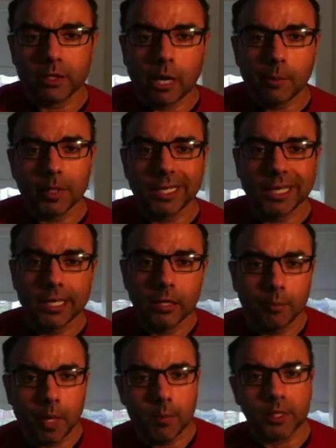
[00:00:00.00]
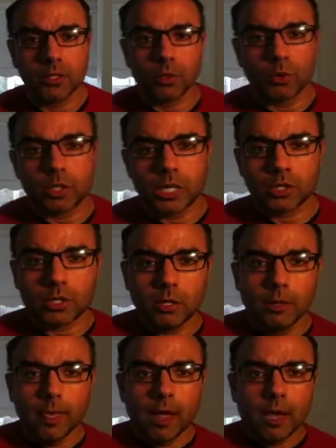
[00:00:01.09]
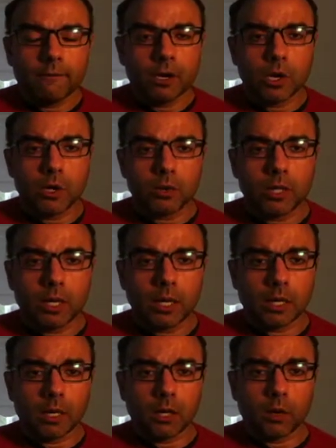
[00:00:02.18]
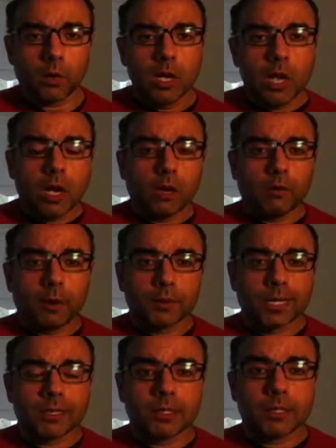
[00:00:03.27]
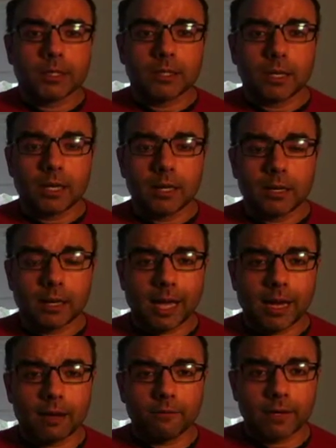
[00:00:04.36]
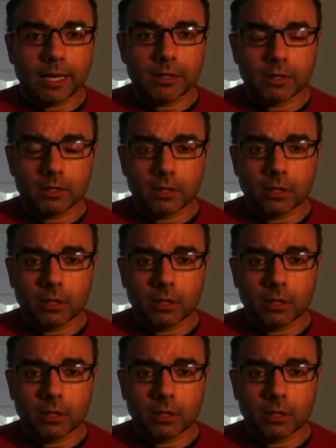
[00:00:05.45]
For example, the Canadian Payment Association, if you go to the websites such as the Canada Finance